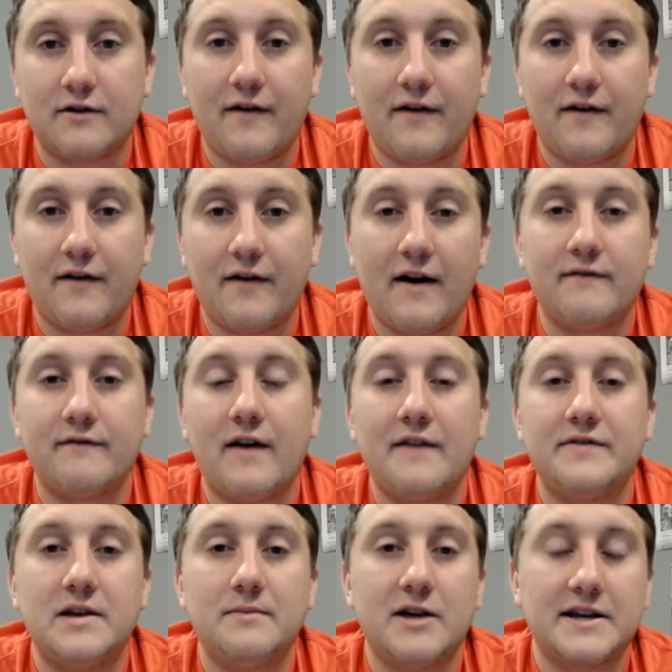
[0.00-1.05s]
they're a
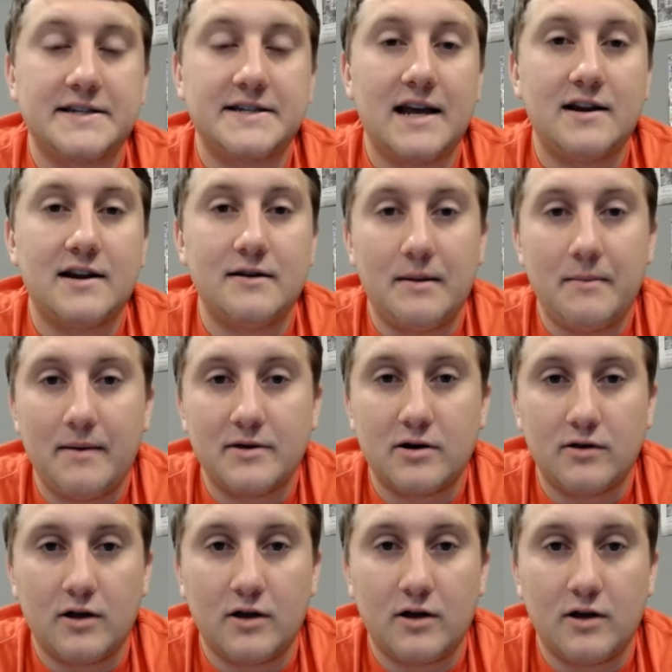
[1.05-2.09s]
5-5 team, like I said, and
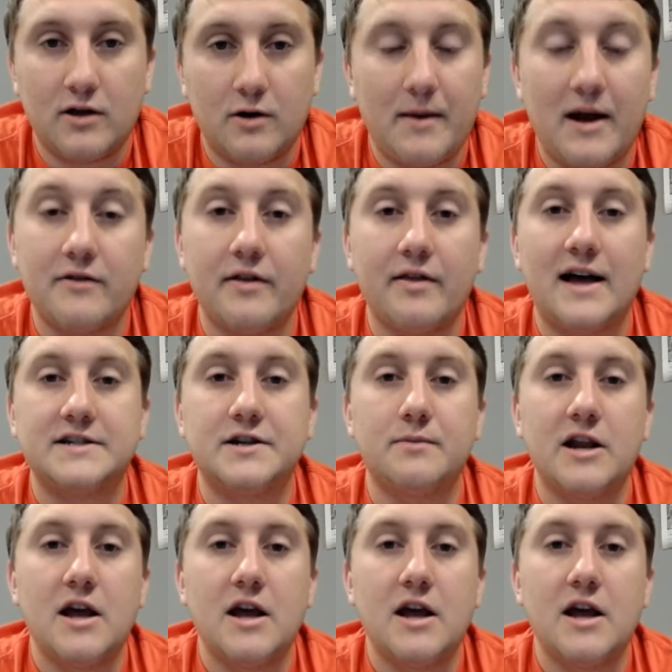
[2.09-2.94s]
maybe they're a little better than last year.